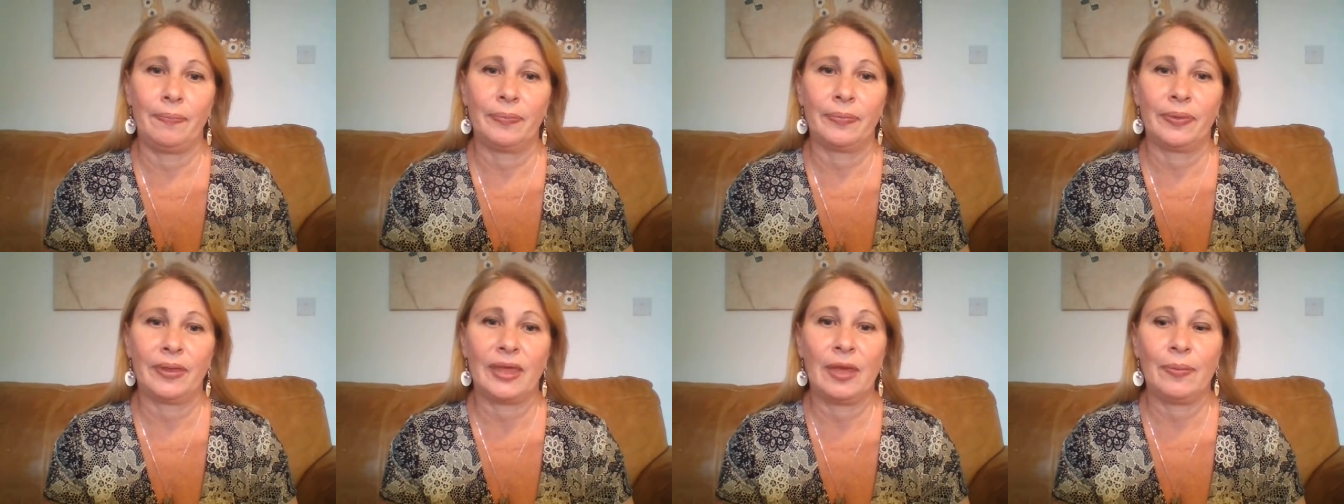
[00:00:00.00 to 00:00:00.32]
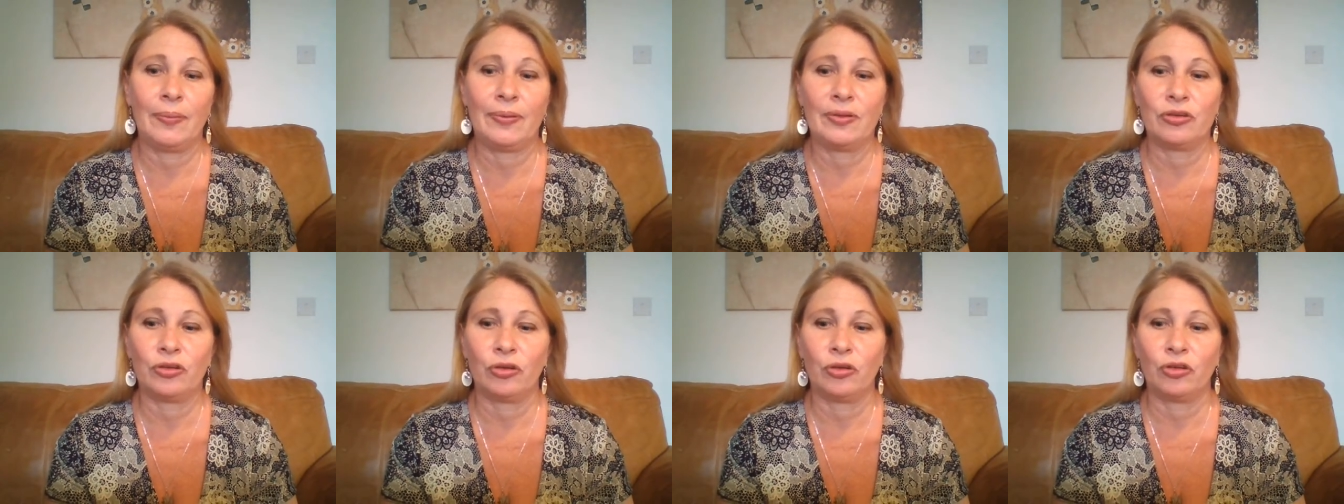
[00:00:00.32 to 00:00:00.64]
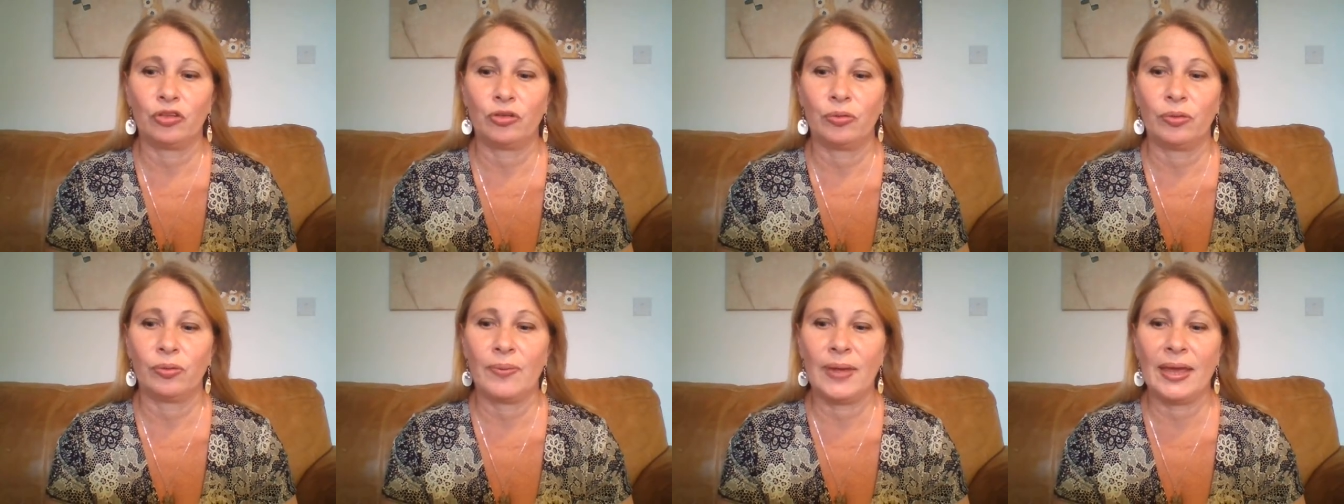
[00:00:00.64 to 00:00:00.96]
keep in
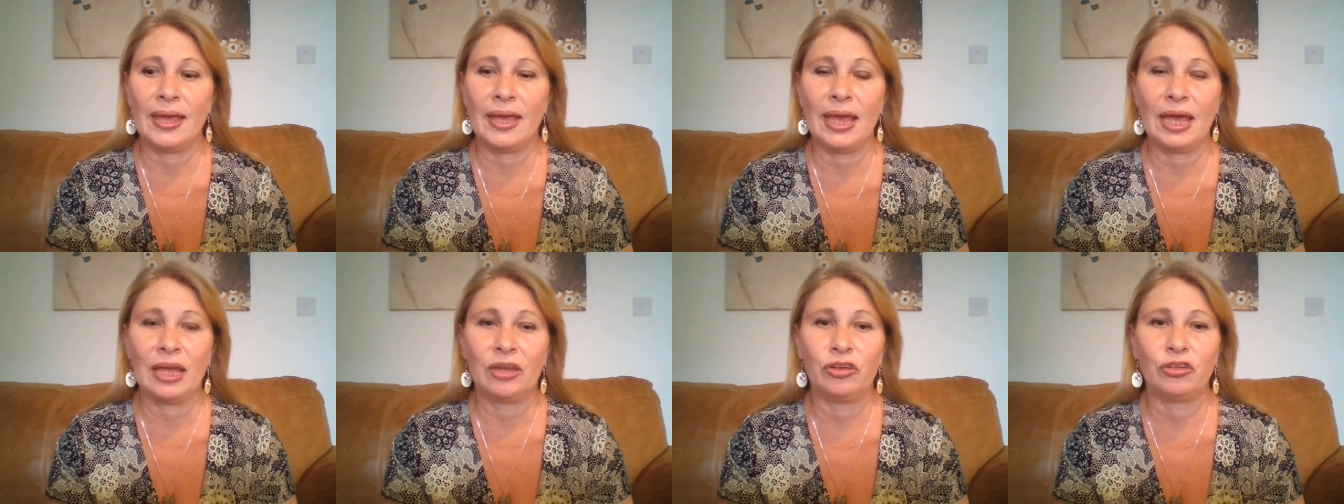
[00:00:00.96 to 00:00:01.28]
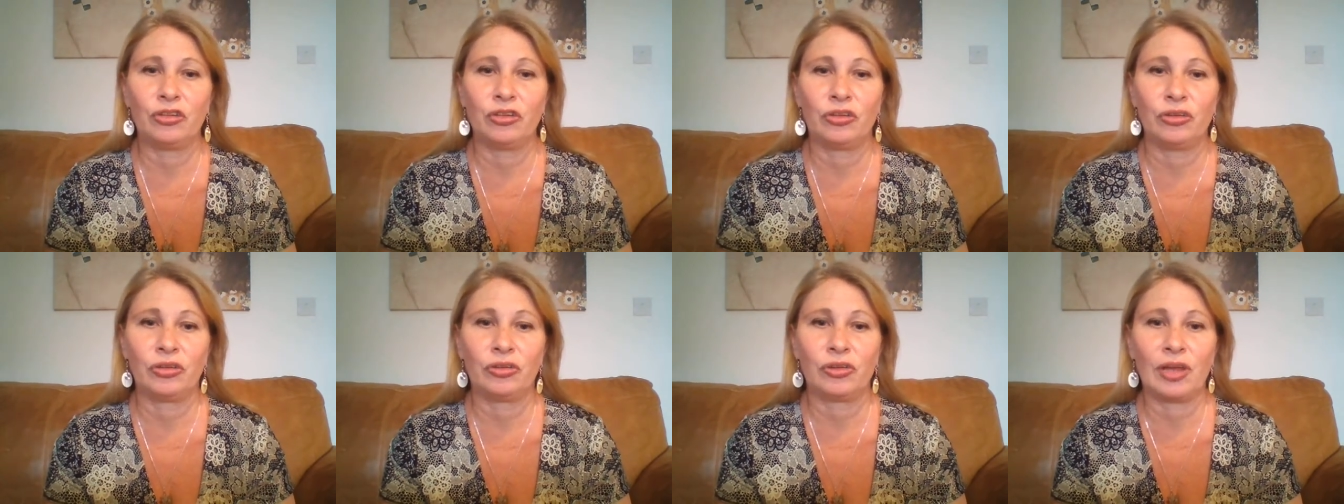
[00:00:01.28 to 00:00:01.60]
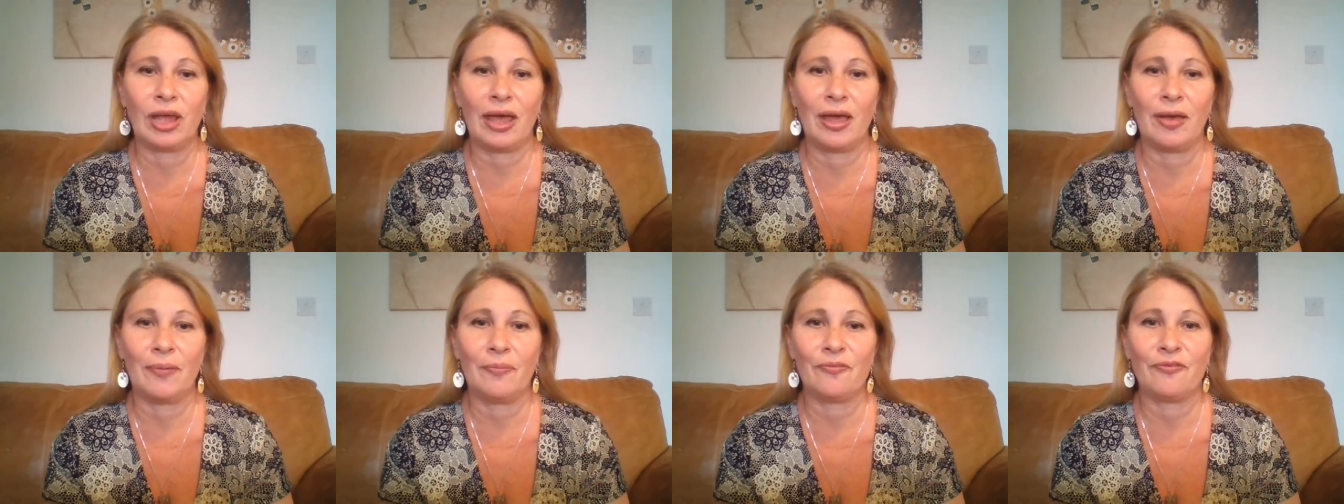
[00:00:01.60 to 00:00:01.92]
touch with me
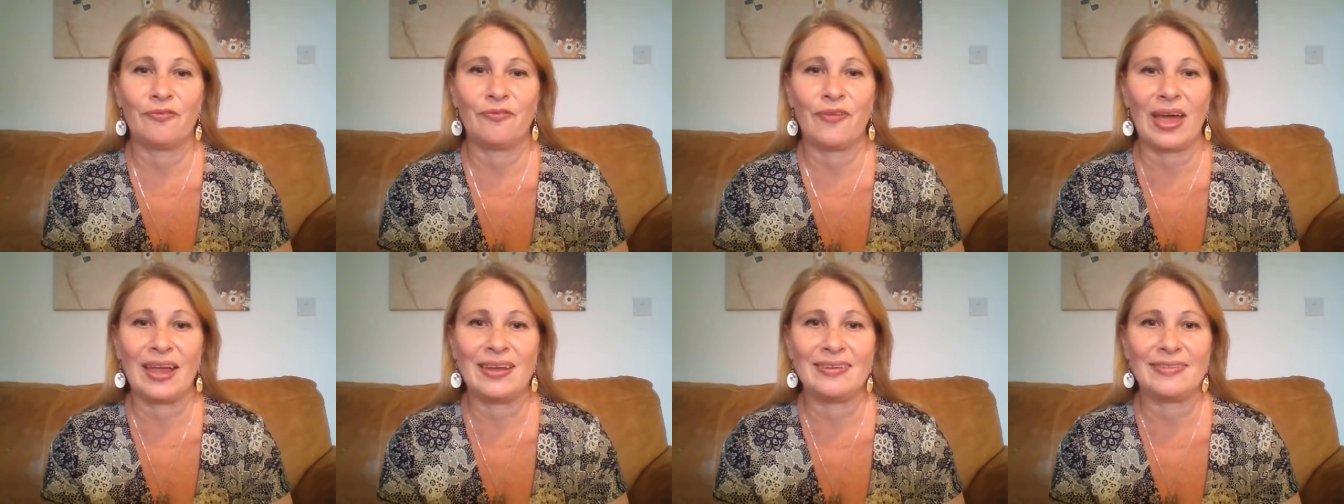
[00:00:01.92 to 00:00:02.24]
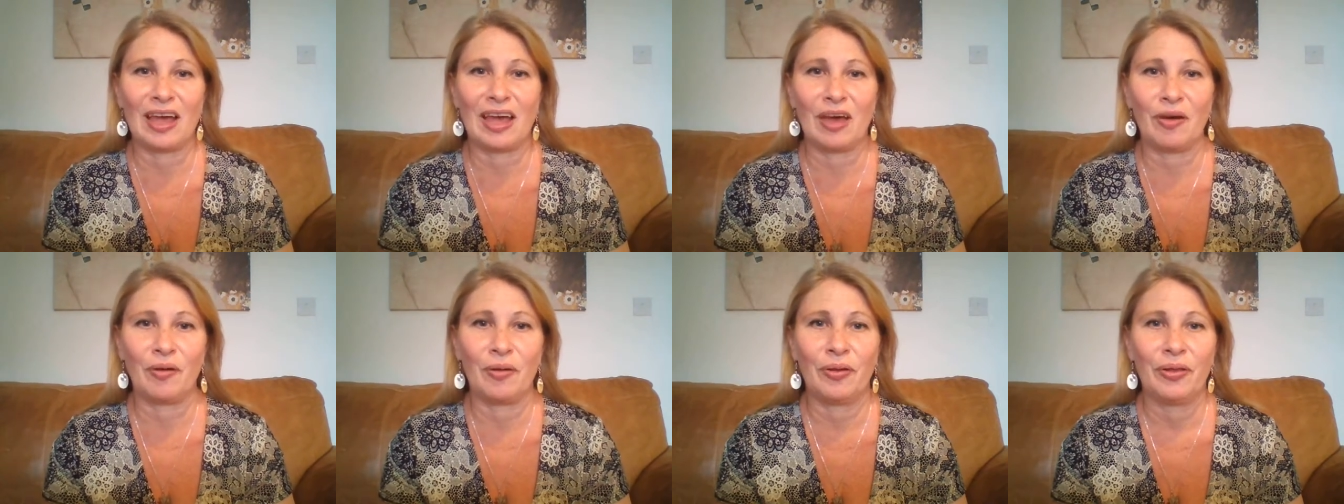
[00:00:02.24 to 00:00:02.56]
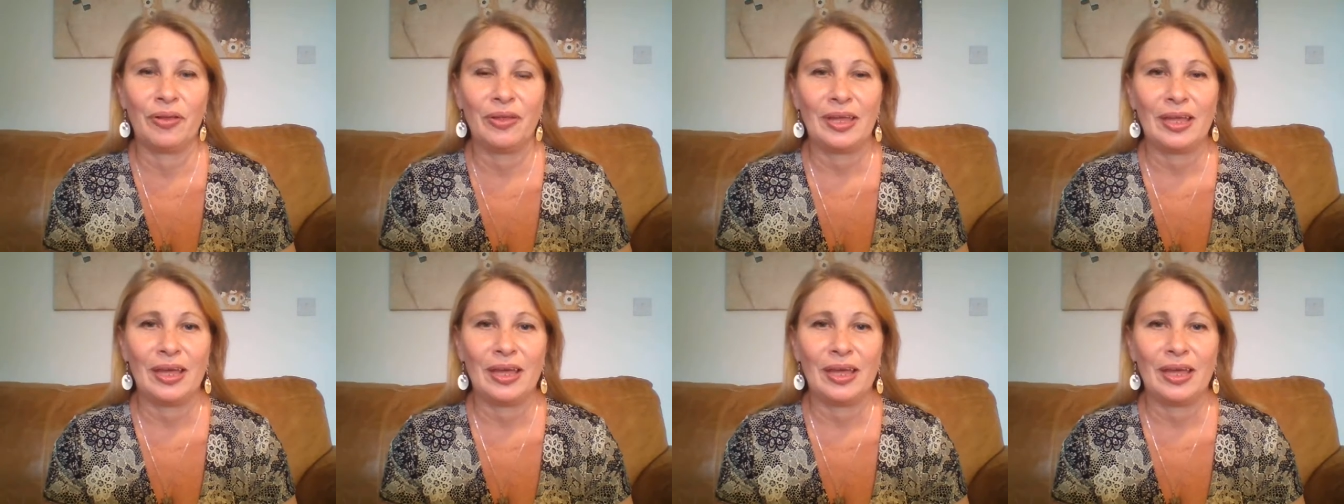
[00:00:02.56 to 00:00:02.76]
and find out